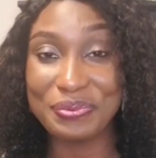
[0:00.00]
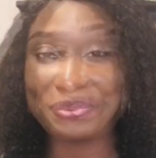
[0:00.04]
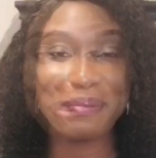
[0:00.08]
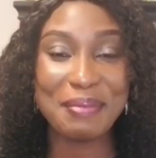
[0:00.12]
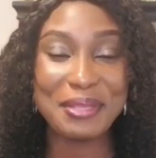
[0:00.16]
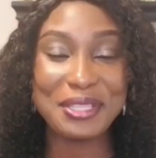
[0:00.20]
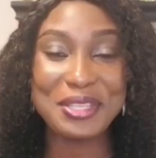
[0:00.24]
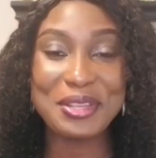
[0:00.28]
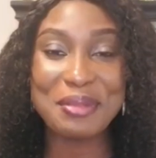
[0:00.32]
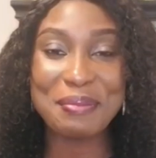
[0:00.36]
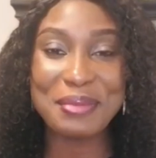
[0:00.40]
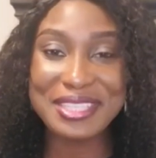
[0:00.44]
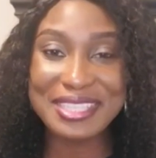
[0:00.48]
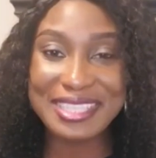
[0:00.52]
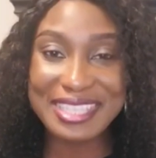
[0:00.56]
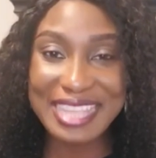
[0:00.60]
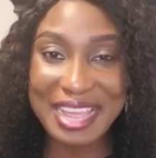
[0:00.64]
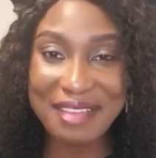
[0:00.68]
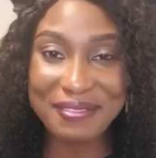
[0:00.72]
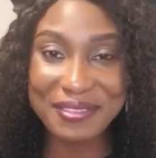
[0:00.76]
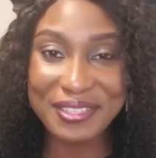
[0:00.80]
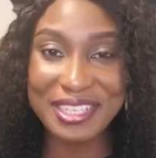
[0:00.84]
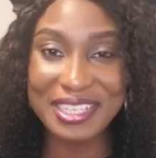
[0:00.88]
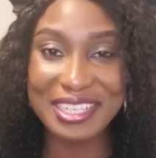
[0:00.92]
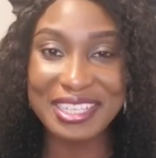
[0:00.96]
Habit number
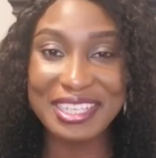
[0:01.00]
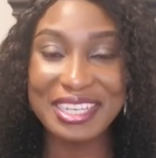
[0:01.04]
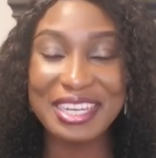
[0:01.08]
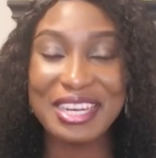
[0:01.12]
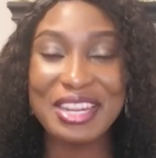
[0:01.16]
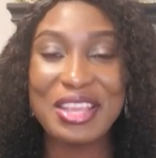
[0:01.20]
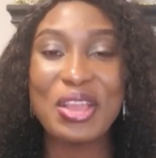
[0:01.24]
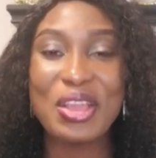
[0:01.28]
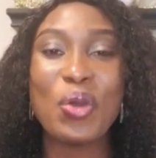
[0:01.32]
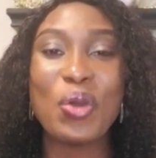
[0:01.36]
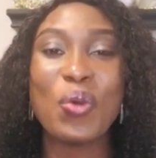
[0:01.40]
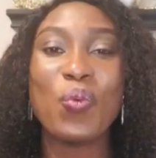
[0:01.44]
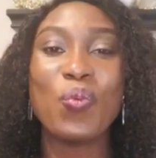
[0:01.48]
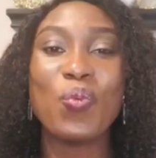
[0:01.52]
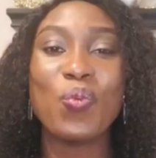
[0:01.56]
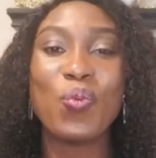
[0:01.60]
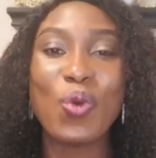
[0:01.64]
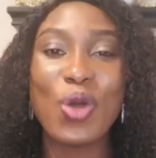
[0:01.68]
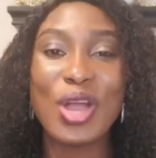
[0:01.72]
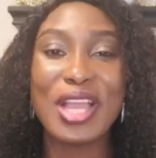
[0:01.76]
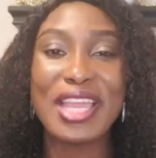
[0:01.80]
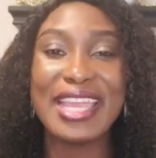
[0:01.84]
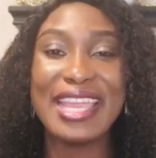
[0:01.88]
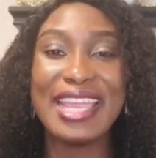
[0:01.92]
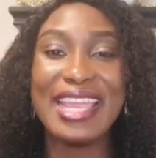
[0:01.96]
7,
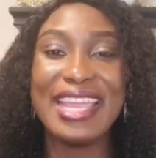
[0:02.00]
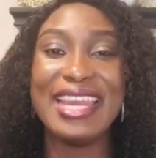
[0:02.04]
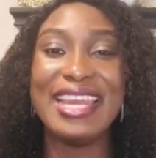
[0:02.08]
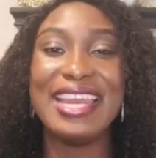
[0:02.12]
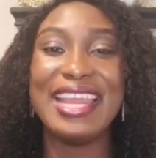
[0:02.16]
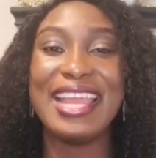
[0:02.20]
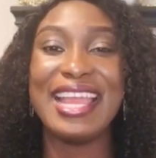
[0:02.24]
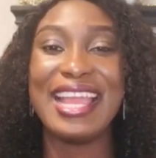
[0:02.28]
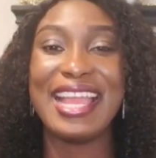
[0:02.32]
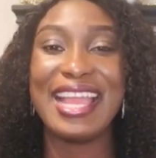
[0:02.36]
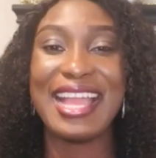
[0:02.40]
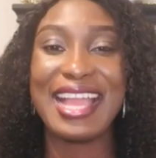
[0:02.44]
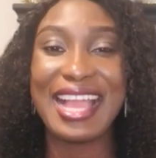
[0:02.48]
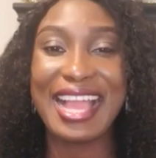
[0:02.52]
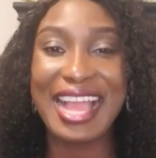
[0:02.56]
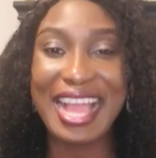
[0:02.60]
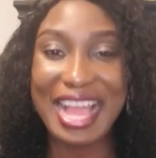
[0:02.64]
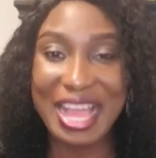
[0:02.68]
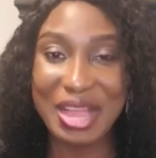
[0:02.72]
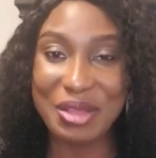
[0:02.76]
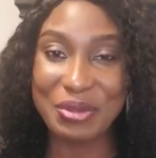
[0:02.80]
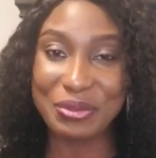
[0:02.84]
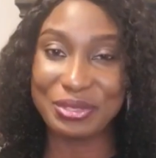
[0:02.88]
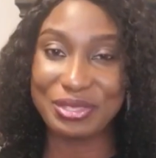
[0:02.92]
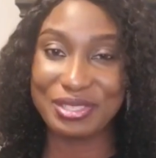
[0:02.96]
working
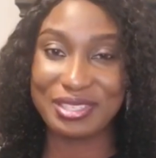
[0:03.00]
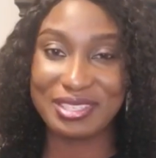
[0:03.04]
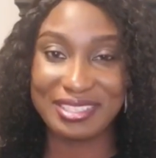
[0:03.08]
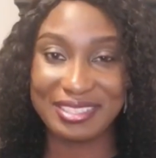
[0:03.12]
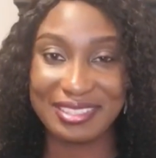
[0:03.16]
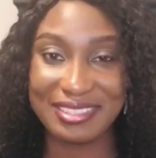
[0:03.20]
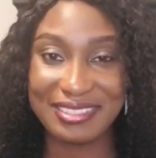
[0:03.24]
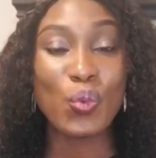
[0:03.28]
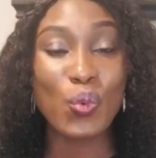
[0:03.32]
out.